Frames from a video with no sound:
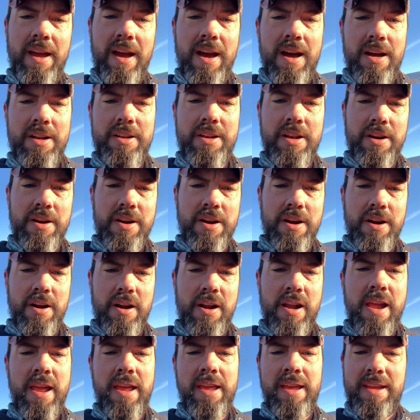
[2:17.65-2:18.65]
onto her
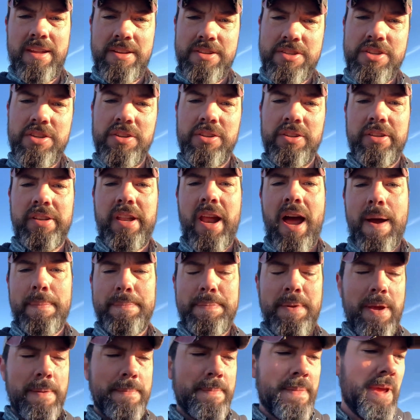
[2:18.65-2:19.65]
and she'll
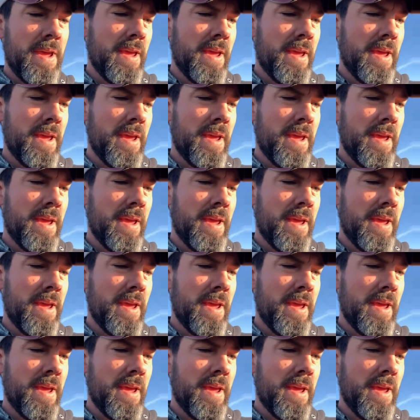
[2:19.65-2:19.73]
adopt him.